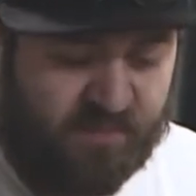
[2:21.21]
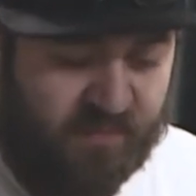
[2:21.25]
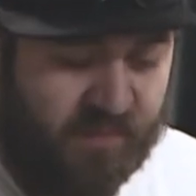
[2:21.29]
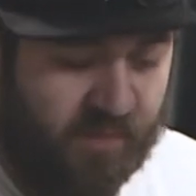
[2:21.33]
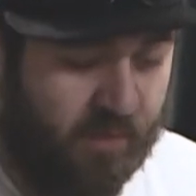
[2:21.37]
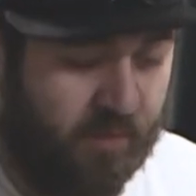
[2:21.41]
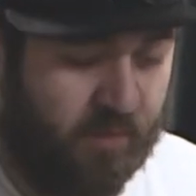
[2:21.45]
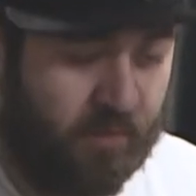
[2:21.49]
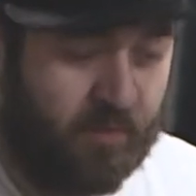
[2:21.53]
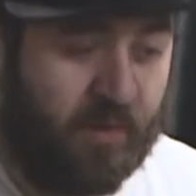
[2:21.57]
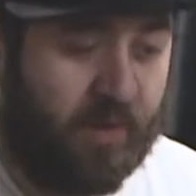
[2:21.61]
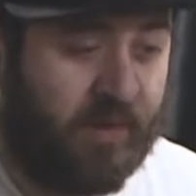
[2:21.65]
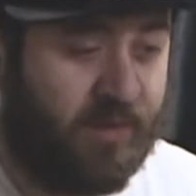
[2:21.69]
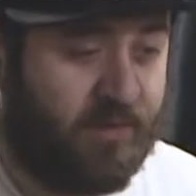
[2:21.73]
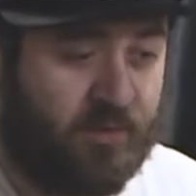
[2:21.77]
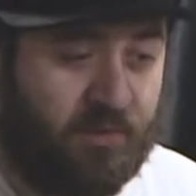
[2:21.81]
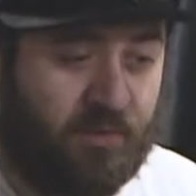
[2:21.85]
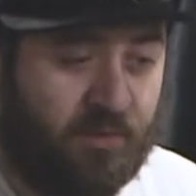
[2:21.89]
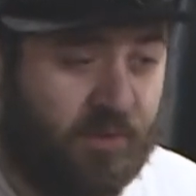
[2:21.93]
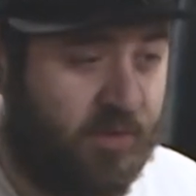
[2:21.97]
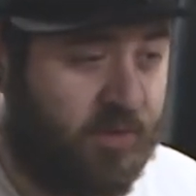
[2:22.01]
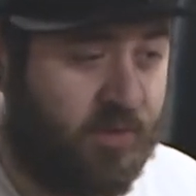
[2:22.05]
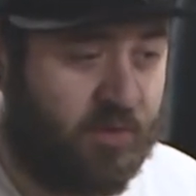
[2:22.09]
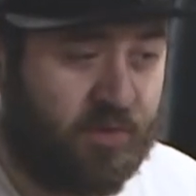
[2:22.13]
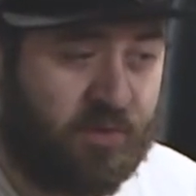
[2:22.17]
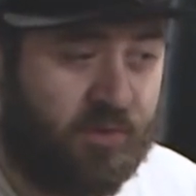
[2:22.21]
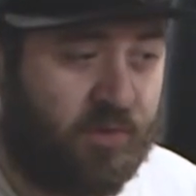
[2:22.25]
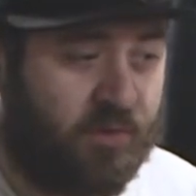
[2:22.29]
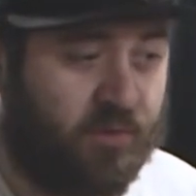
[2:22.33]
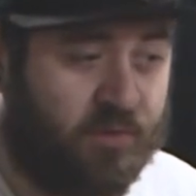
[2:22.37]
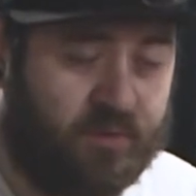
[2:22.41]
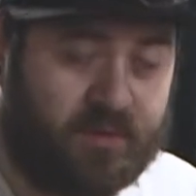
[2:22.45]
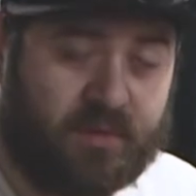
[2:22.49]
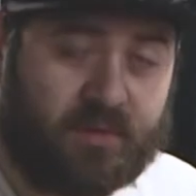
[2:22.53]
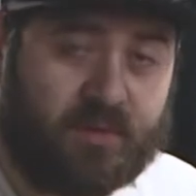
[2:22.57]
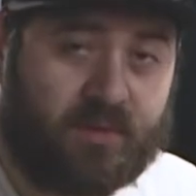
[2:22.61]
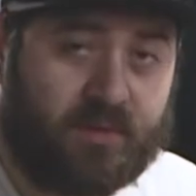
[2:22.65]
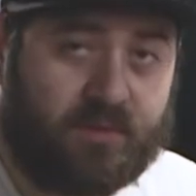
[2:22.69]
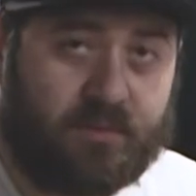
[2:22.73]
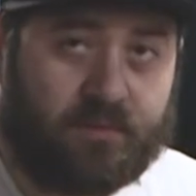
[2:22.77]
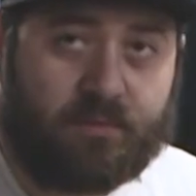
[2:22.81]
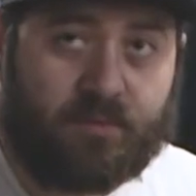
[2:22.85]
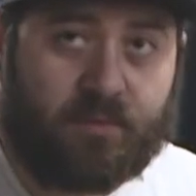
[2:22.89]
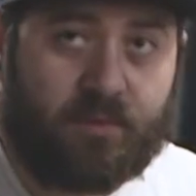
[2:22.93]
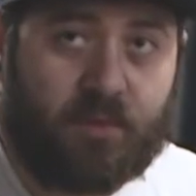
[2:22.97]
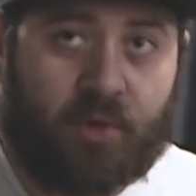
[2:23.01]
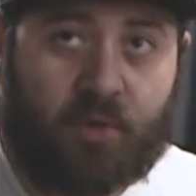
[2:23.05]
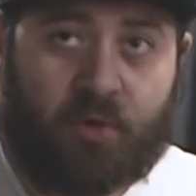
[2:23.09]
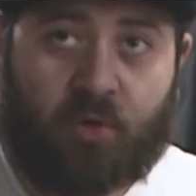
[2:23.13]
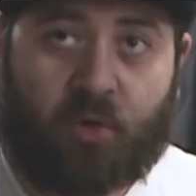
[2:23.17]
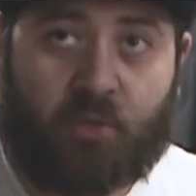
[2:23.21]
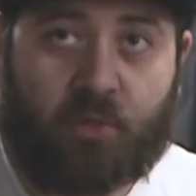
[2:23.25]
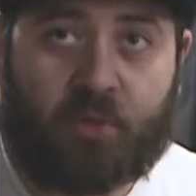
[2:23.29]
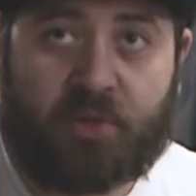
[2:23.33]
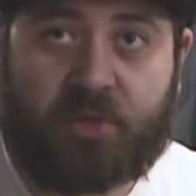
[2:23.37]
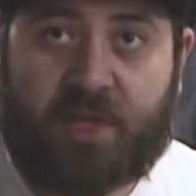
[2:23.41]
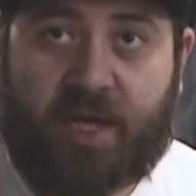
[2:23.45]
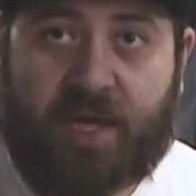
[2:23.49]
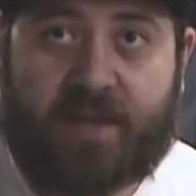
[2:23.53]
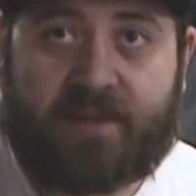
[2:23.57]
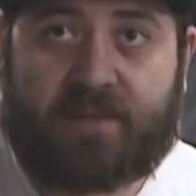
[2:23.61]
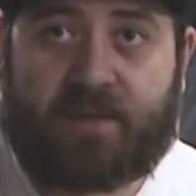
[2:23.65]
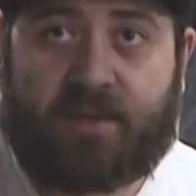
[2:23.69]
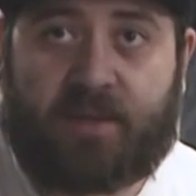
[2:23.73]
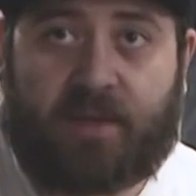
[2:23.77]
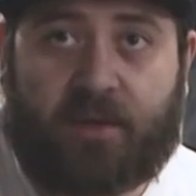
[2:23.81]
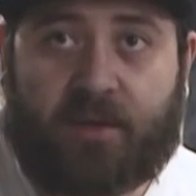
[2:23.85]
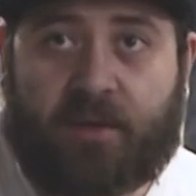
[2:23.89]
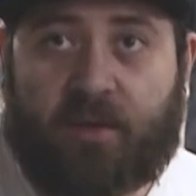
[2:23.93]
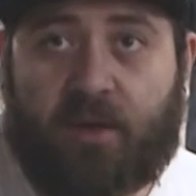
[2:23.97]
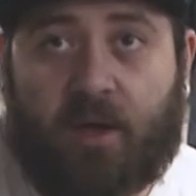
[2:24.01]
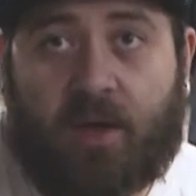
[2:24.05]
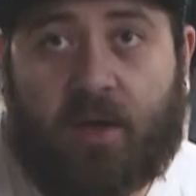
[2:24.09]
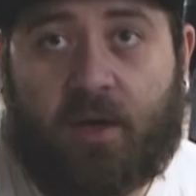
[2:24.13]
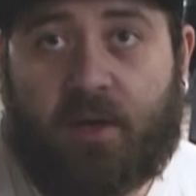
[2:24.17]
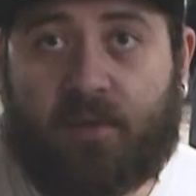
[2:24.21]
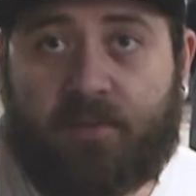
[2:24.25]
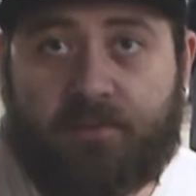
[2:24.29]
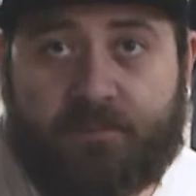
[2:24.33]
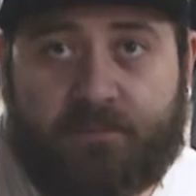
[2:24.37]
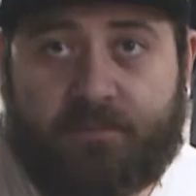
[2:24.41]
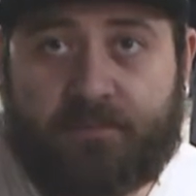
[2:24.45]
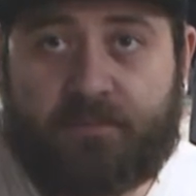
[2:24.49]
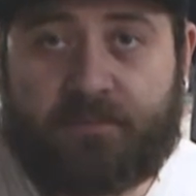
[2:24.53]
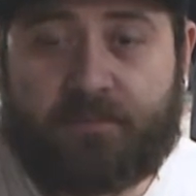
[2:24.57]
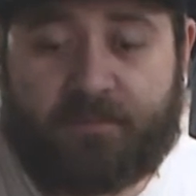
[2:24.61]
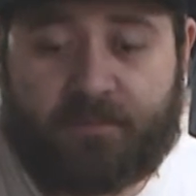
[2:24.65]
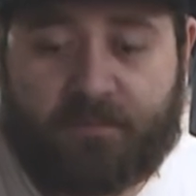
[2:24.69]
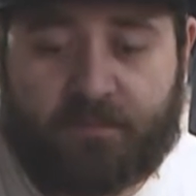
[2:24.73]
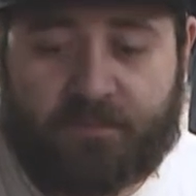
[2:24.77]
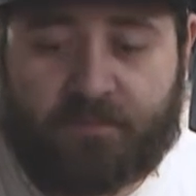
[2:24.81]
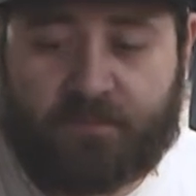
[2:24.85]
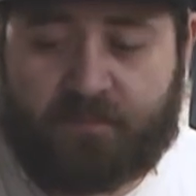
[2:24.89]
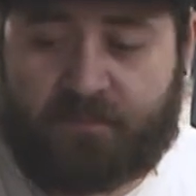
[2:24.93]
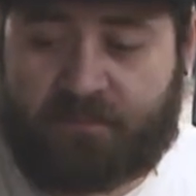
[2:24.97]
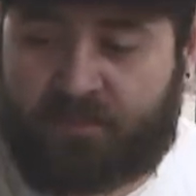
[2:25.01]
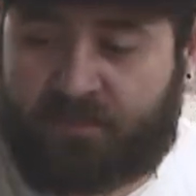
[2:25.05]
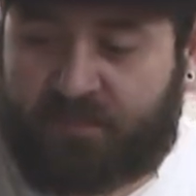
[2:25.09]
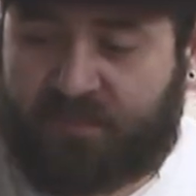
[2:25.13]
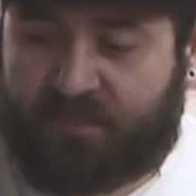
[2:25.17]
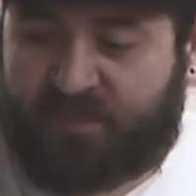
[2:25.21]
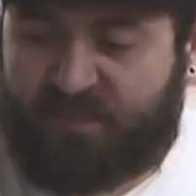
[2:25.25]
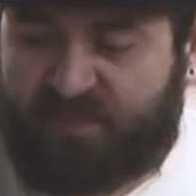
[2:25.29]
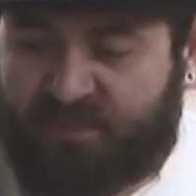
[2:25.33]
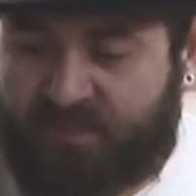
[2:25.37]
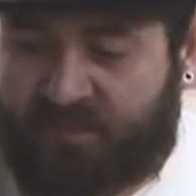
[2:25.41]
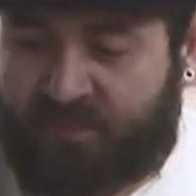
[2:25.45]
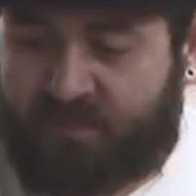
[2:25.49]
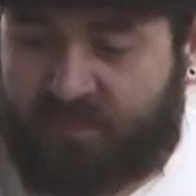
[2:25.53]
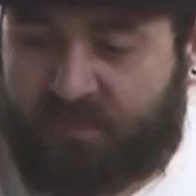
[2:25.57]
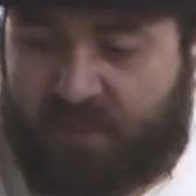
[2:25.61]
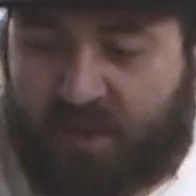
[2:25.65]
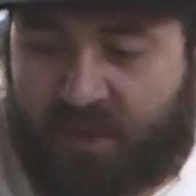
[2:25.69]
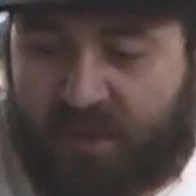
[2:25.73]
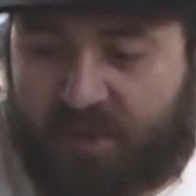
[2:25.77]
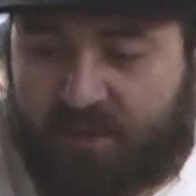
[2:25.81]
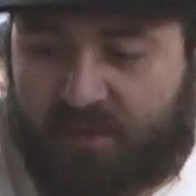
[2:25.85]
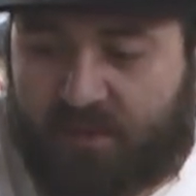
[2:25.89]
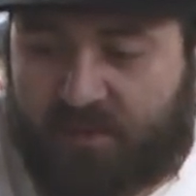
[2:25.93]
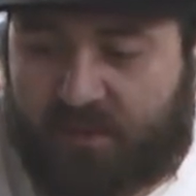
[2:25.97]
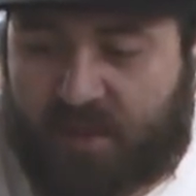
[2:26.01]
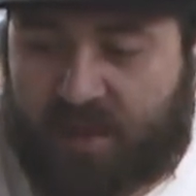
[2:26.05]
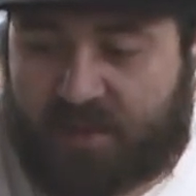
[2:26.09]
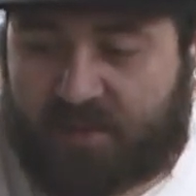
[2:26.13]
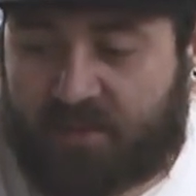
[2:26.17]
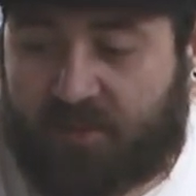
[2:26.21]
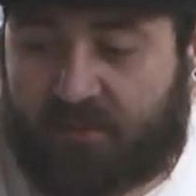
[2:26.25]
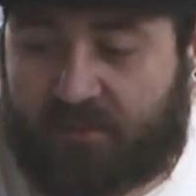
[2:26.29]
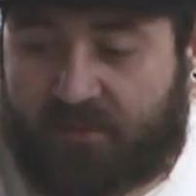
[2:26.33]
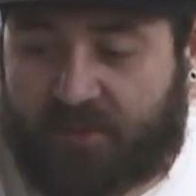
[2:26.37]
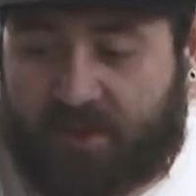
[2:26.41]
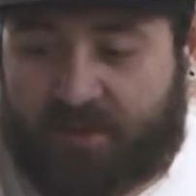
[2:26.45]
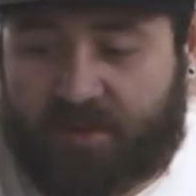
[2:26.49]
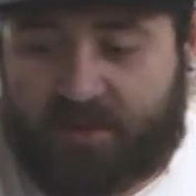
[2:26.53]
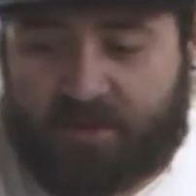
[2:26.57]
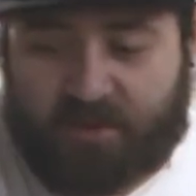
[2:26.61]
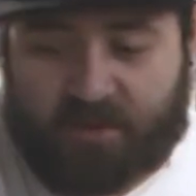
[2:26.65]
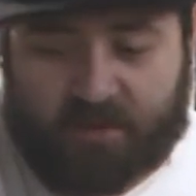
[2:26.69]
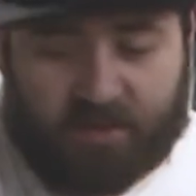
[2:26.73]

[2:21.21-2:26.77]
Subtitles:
Otherwise, you could just use a normal chassis on a car. But that's no fun.